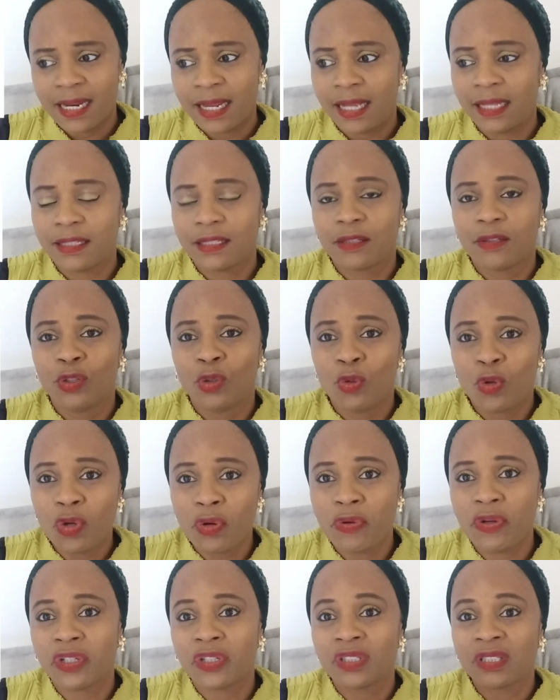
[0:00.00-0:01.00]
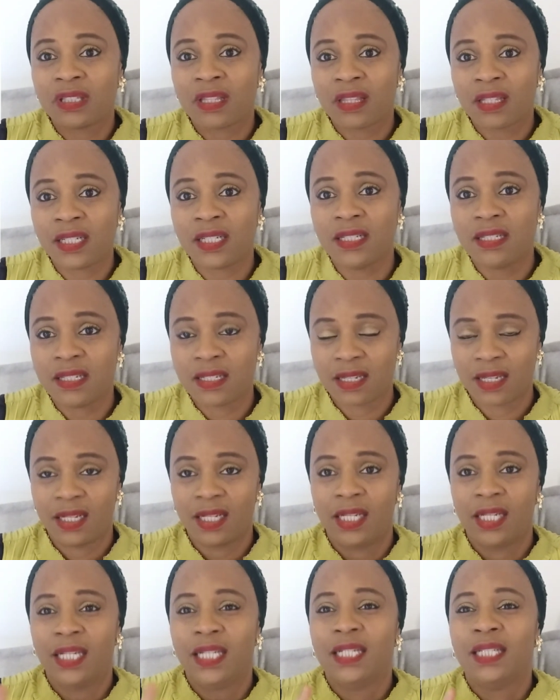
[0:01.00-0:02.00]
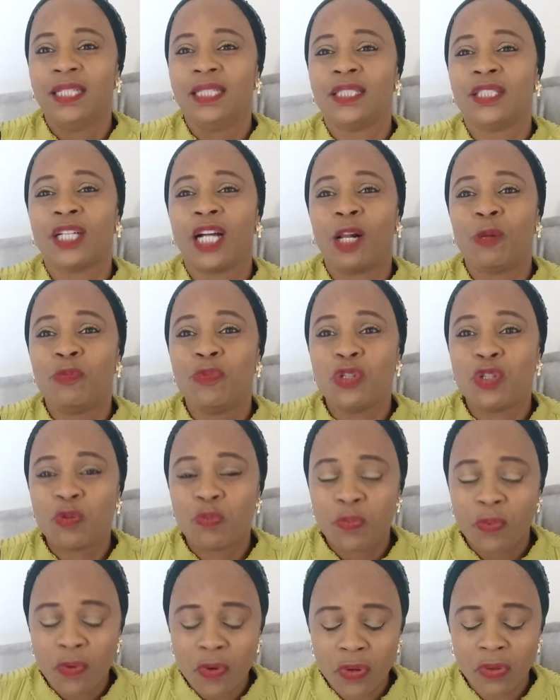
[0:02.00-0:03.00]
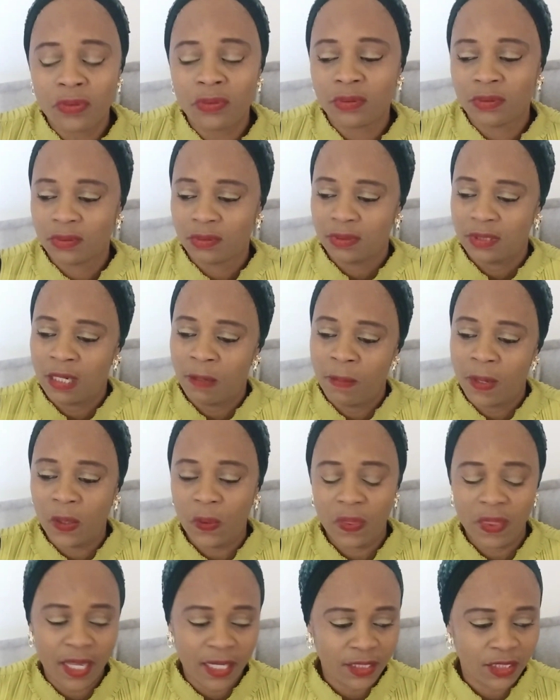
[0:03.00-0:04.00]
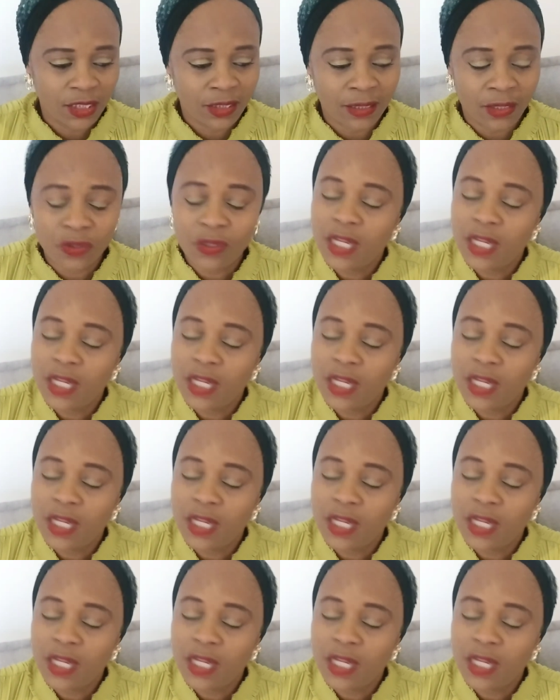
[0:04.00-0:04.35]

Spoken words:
that glorious things shall be spoken about Nigeria.